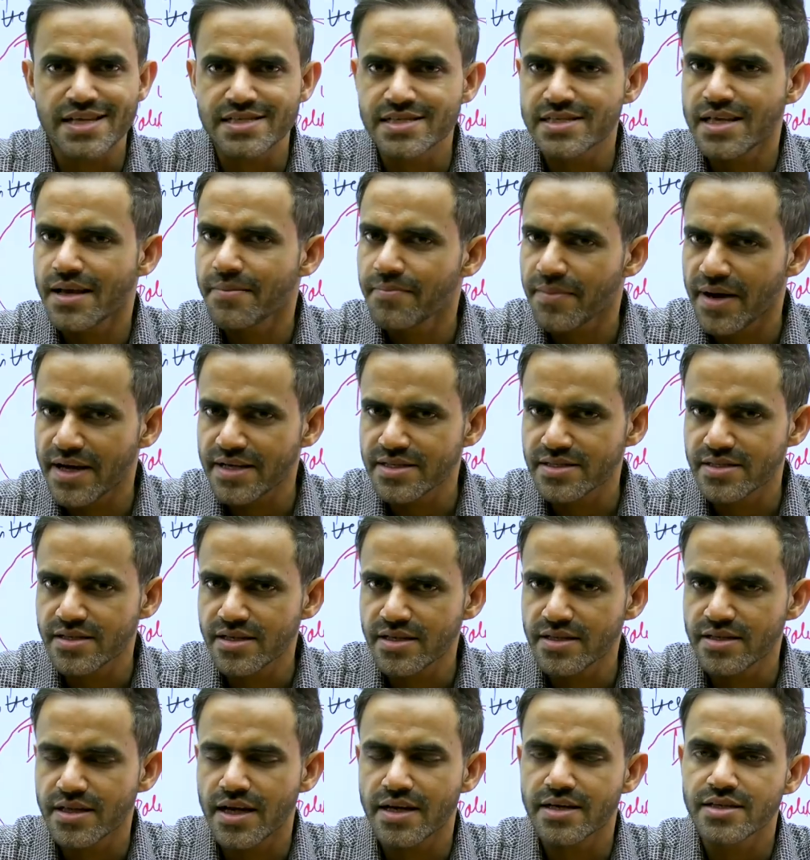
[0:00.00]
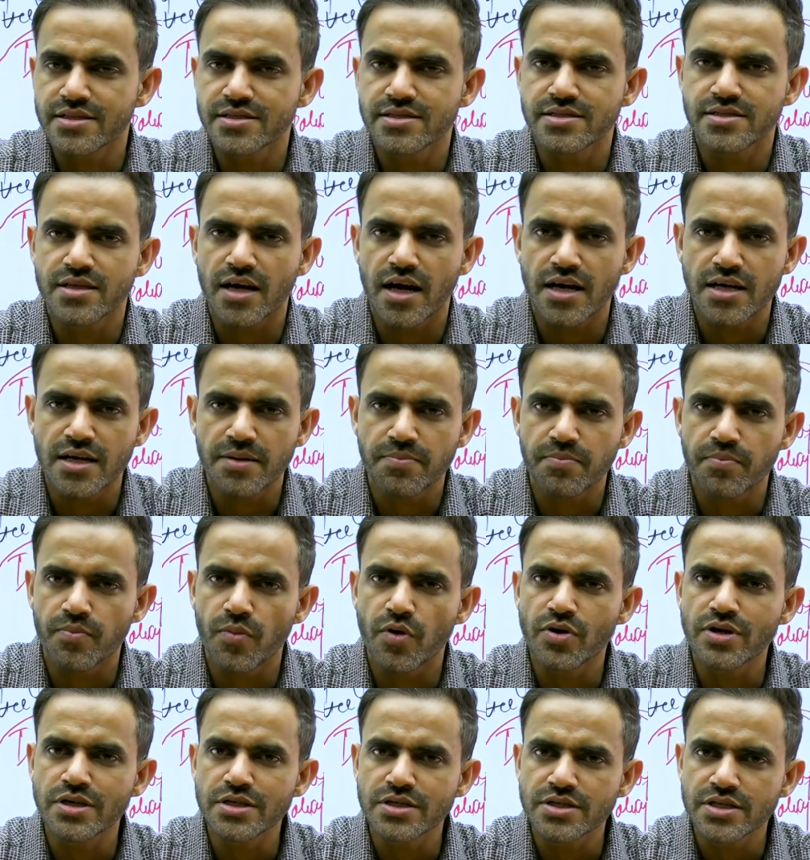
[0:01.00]
SMIC, that is Startup
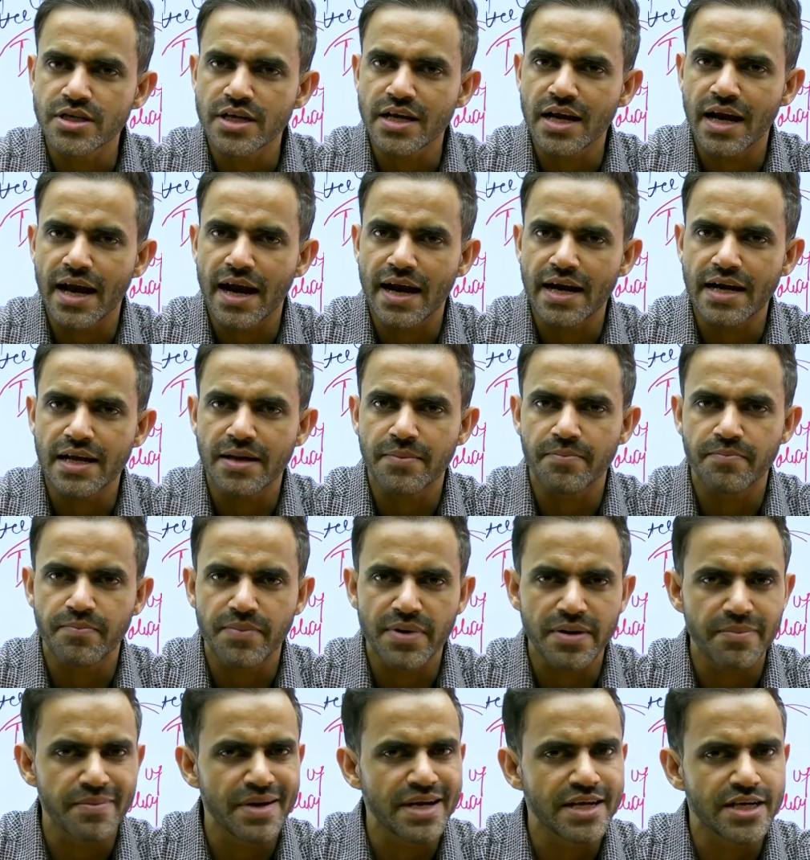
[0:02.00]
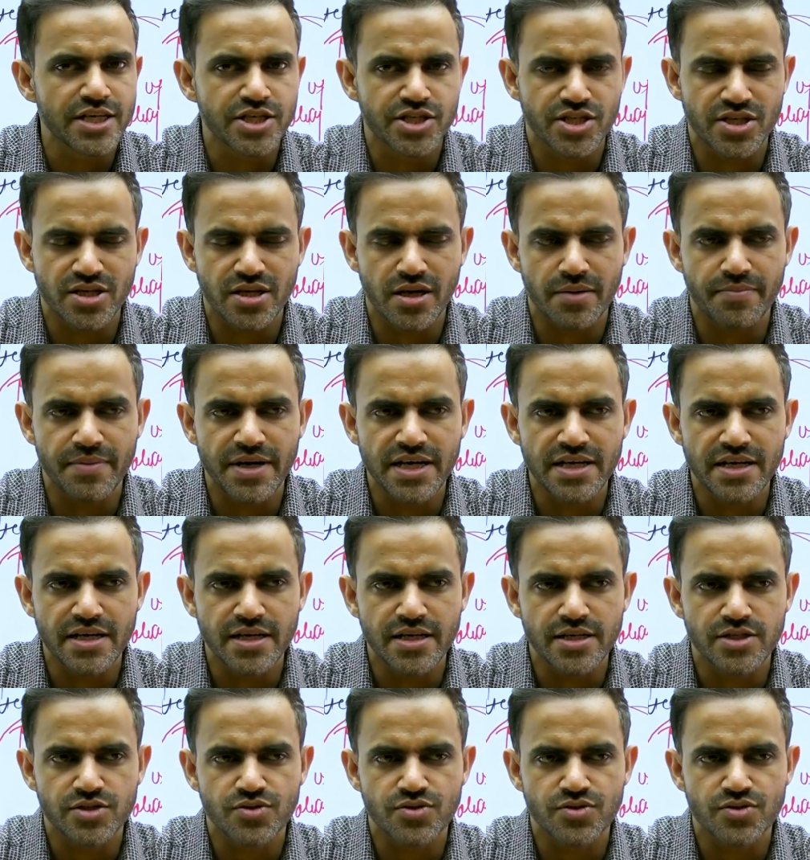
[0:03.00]
Monitoring and Implementation Committee.